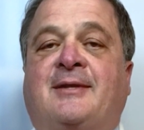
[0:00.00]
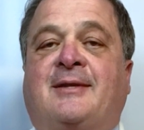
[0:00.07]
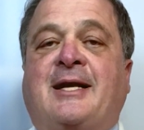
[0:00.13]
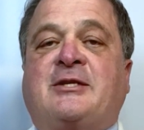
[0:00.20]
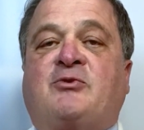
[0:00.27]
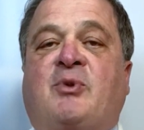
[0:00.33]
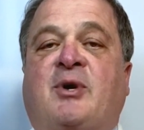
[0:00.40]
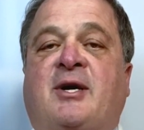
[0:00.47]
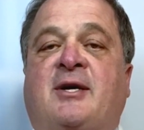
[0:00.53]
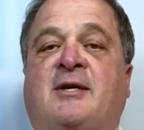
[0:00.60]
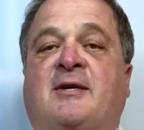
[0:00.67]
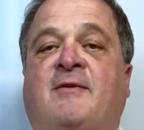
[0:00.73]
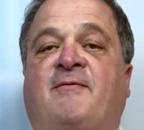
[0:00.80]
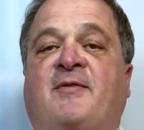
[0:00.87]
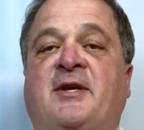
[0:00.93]
That's why
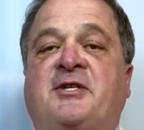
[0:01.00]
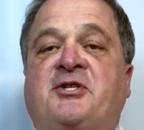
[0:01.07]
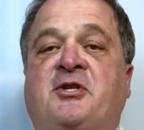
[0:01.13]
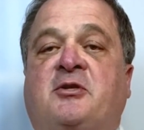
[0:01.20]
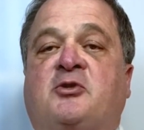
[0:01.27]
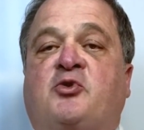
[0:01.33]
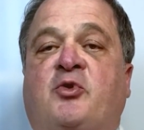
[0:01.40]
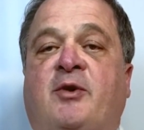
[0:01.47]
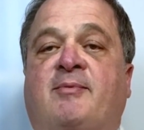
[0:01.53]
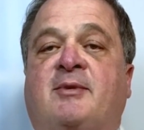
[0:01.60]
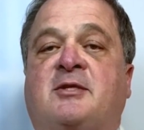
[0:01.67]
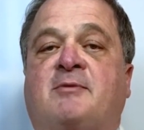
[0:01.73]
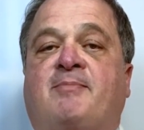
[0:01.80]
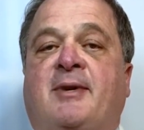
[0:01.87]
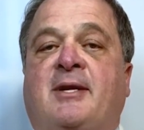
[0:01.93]
conventional
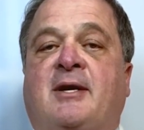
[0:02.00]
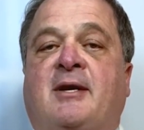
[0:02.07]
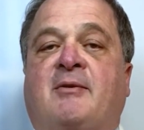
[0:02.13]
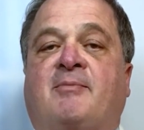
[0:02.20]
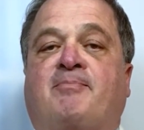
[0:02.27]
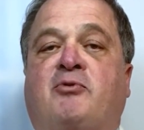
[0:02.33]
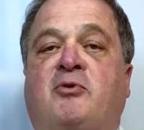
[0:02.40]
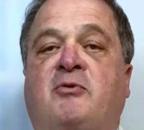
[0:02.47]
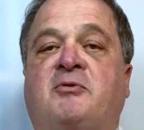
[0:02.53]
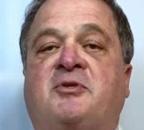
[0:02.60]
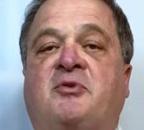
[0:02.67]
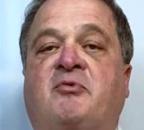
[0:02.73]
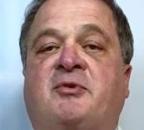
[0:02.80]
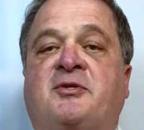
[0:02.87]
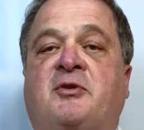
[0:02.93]
treatments may not produce
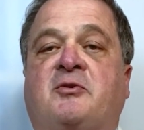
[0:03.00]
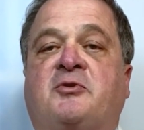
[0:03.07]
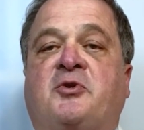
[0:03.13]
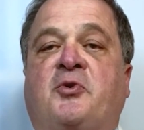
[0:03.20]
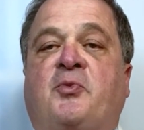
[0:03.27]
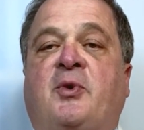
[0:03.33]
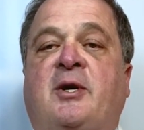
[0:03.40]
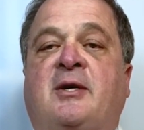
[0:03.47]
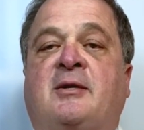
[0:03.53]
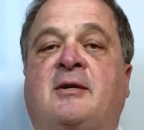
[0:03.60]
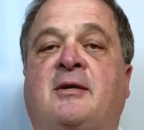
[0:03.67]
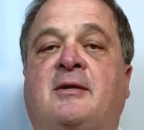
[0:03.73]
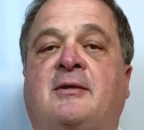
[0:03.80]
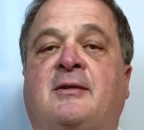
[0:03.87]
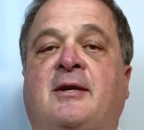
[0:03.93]
the results you want.
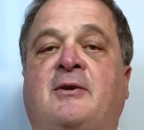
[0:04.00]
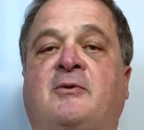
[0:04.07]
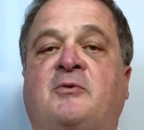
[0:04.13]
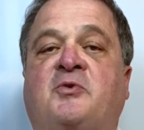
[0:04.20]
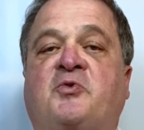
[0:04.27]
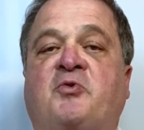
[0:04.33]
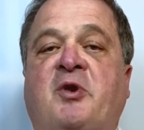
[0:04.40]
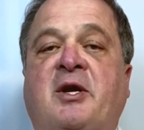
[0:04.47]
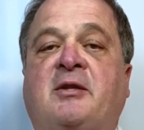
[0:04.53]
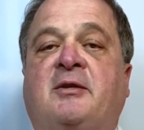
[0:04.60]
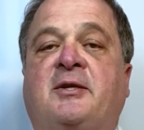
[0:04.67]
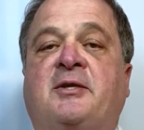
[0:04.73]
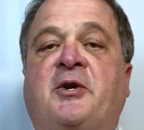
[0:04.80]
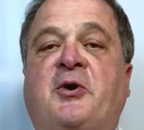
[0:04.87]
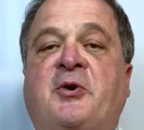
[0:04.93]
They don't
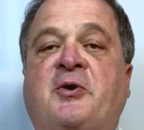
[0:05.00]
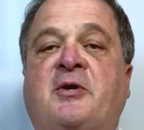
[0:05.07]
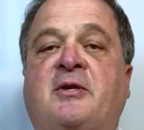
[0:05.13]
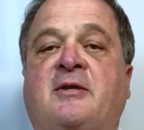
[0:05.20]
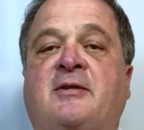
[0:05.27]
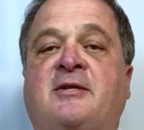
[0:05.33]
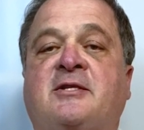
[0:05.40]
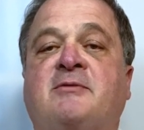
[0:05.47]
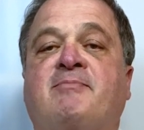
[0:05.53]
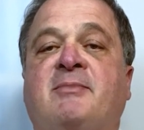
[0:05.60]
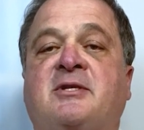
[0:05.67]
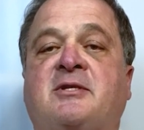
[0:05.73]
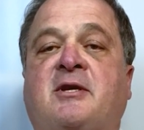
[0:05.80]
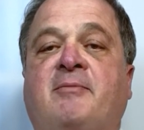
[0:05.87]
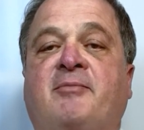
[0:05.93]
directly target this
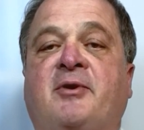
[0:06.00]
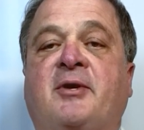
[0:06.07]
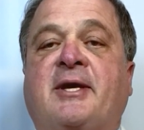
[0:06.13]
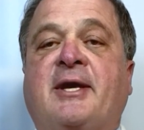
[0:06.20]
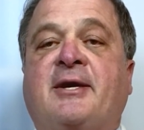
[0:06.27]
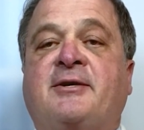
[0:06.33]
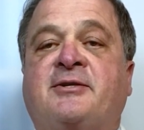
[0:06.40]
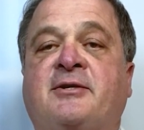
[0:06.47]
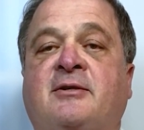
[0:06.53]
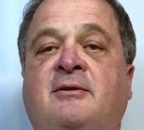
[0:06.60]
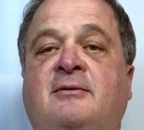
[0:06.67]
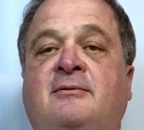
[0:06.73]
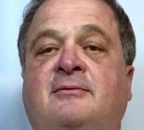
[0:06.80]
miscommunication.